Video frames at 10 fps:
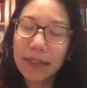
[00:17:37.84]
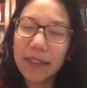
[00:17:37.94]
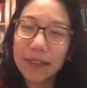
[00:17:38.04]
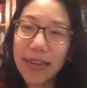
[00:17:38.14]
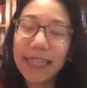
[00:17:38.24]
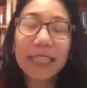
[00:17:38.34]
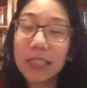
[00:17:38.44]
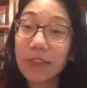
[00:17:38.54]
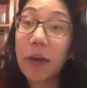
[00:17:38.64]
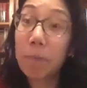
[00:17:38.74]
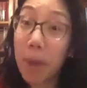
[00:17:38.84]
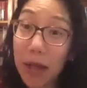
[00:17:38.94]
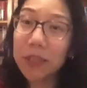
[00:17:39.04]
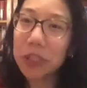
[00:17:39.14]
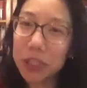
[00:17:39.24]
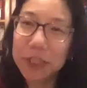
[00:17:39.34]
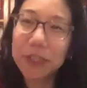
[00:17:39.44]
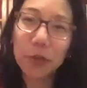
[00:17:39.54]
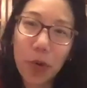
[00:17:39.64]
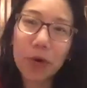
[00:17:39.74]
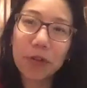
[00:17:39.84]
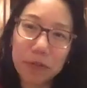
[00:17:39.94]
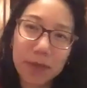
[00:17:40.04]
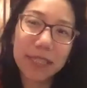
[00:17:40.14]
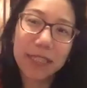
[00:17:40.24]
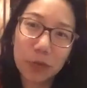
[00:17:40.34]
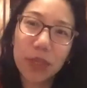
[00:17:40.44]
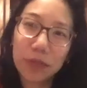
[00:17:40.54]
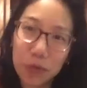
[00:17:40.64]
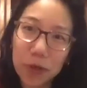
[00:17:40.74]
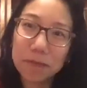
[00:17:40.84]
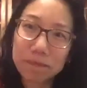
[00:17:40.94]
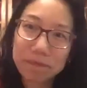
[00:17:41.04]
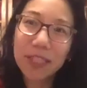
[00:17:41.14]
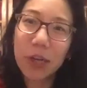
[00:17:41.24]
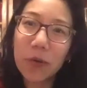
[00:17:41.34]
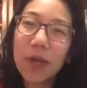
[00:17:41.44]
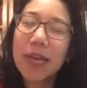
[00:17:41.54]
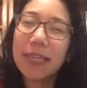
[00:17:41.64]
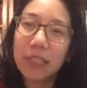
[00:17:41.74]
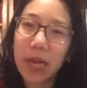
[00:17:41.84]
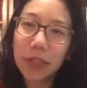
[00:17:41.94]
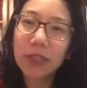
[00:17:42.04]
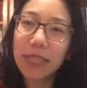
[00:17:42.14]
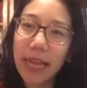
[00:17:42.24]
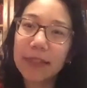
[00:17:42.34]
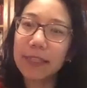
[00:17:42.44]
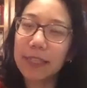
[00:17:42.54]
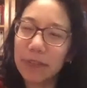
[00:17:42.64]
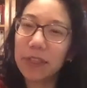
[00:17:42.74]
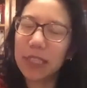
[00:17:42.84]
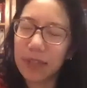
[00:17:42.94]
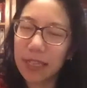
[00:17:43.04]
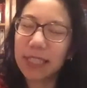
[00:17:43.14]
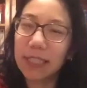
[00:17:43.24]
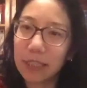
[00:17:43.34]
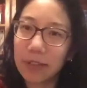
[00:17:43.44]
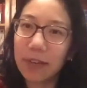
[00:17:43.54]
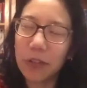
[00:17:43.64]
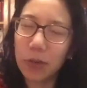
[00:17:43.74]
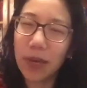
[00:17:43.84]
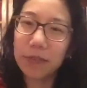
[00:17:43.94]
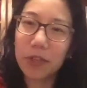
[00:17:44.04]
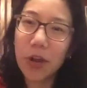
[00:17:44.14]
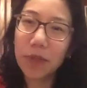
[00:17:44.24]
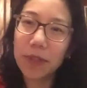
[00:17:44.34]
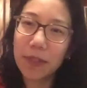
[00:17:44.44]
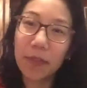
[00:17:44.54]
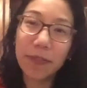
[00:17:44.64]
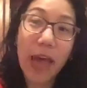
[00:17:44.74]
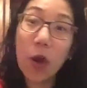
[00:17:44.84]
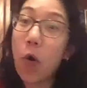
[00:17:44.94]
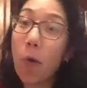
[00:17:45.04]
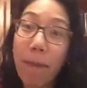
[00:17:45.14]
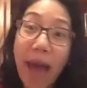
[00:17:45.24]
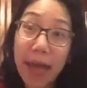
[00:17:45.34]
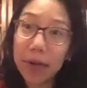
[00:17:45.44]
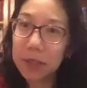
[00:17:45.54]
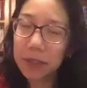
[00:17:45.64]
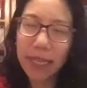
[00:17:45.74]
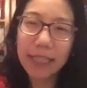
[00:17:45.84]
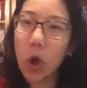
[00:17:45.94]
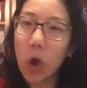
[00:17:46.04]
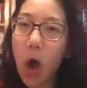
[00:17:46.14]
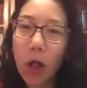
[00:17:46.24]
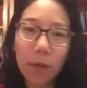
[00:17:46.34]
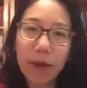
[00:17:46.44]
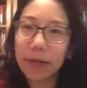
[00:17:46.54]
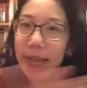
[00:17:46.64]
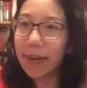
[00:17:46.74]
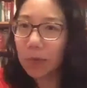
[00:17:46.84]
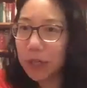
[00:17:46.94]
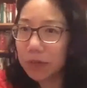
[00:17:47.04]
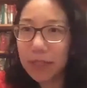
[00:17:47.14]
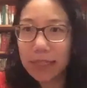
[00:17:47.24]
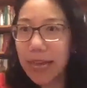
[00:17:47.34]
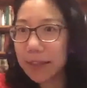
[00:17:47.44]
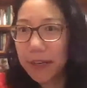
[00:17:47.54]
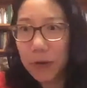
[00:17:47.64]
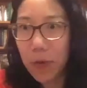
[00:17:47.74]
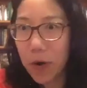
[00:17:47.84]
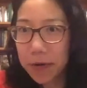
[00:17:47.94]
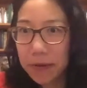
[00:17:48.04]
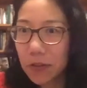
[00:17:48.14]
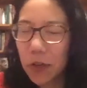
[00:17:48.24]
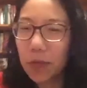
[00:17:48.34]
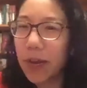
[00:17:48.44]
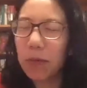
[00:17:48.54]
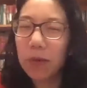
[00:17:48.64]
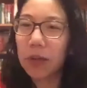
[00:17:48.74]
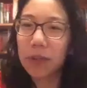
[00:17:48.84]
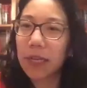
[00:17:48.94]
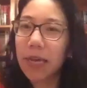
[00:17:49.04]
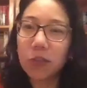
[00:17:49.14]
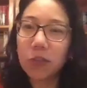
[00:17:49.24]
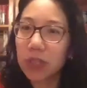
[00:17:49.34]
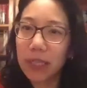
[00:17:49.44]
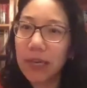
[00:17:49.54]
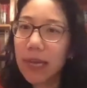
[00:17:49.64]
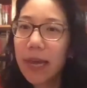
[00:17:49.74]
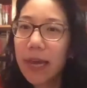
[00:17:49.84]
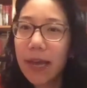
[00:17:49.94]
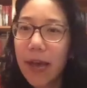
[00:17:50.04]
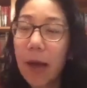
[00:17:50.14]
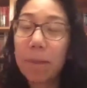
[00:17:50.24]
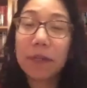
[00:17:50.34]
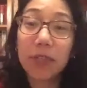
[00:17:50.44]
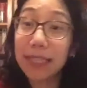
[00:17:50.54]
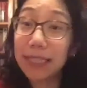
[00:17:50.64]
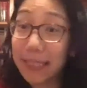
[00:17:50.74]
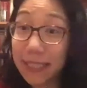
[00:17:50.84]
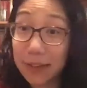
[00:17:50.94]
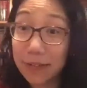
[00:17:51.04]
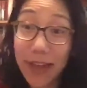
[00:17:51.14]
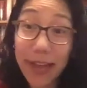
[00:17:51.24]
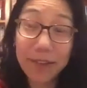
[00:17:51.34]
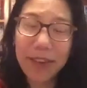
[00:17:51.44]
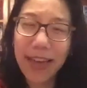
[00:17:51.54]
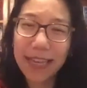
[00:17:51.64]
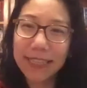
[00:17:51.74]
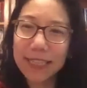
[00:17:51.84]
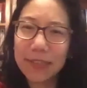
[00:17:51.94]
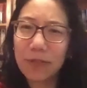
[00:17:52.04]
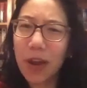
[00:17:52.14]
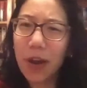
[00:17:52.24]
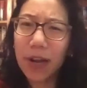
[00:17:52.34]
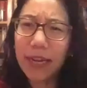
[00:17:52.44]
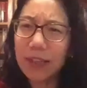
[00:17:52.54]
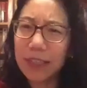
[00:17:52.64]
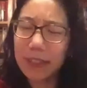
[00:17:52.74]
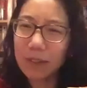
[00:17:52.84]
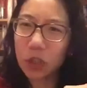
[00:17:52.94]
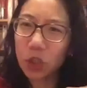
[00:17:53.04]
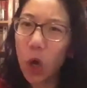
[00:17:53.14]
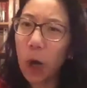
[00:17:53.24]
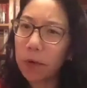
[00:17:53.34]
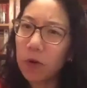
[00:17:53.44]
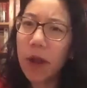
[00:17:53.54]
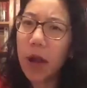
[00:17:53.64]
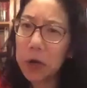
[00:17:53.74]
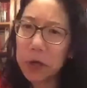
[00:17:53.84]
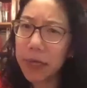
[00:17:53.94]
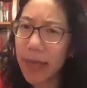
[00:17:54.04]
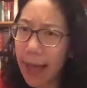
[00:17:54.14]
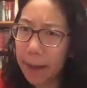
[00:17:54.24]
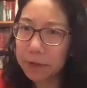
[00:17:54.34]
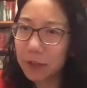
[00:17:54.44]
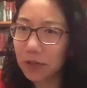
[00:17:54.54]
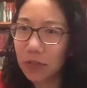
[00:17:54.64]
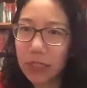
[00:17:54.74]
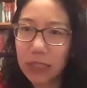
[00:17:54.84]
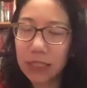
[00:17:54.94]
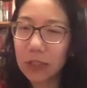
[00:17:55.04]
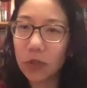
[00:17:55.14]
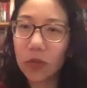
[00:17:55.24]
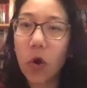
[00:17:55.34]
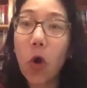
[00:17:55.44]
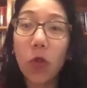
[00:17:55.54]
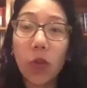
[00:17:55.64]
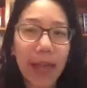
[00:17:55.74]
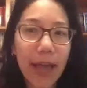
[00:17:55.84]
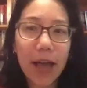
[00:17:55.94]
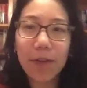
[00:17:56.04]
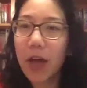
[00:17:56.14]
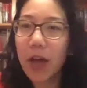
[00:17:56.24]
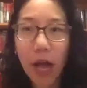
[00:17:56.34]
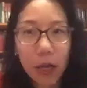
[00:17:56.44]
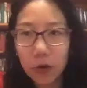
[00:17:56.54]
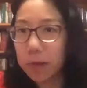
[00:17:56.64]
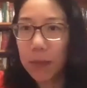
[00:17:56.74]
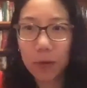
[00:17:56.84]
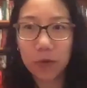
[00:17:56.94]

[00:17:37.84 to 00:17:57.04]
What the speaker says: 1965 abolishes the quotas from 1924. So to understand the significance of 1965, you have to know that that whole battle is all about getting rid of these ethnic quotas. So, right, the country up until 1965 has these very sharp numerical caps. So for instance, you can only have 100 people from